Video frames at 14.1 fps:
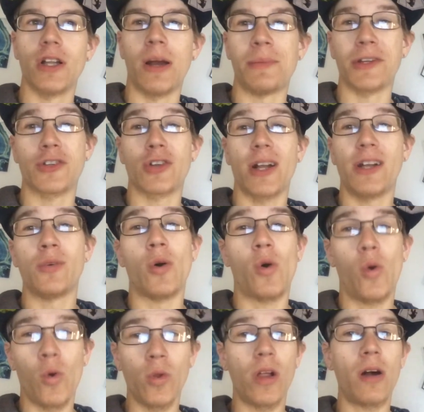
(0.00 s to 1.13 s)
I'm going to try to do a
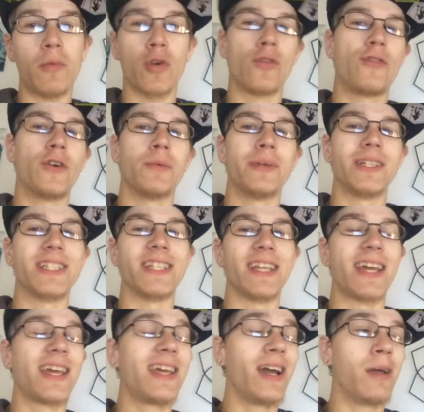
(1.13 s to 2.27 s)
whole lot more filming
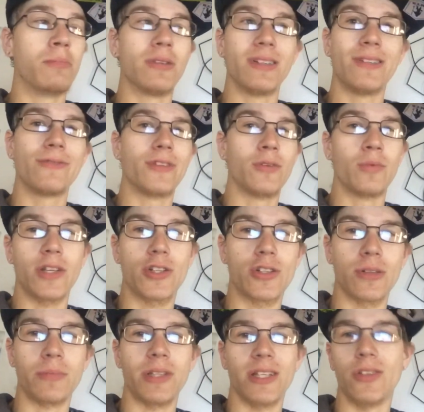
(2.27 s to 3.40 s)
today. I believe that we
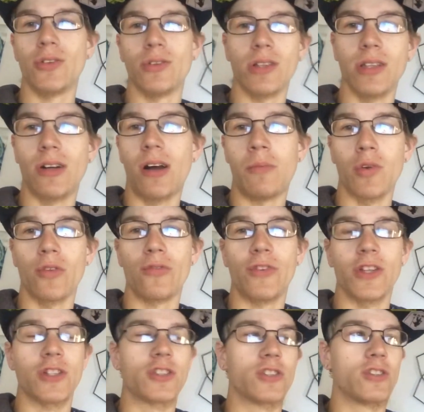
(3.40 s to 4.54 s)
should be into a lot more
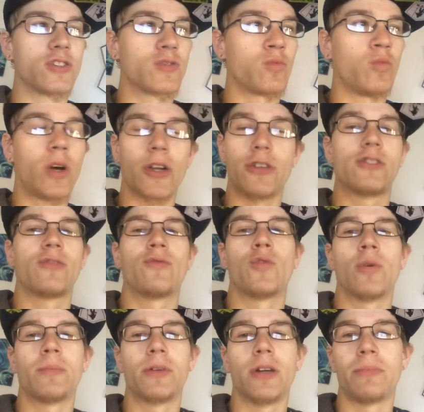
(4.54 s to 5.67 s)
fish. Just waters have
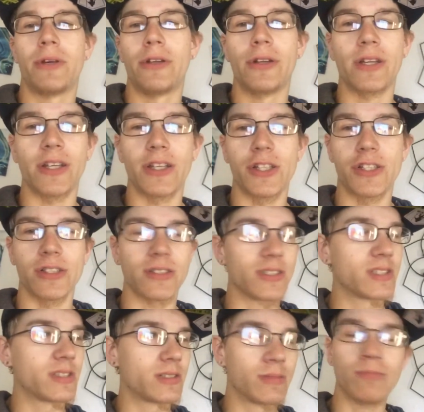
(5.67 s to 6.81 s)
warmed up, better
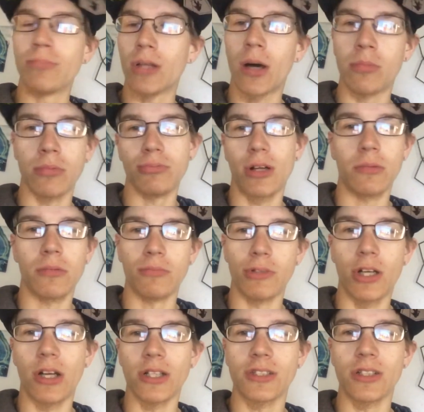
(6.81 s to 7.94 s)
conditions, blah blah blah blah
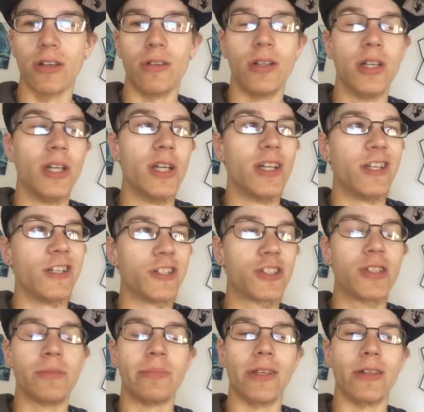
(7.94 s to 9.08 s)
blah, so it
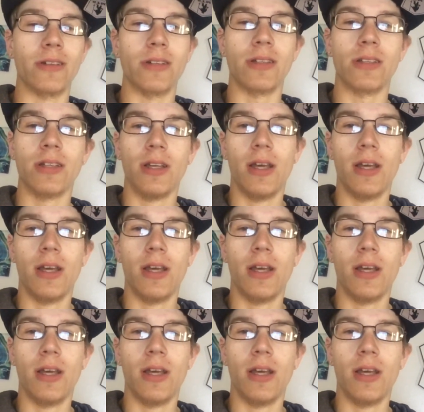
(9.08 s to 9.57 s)
should be good.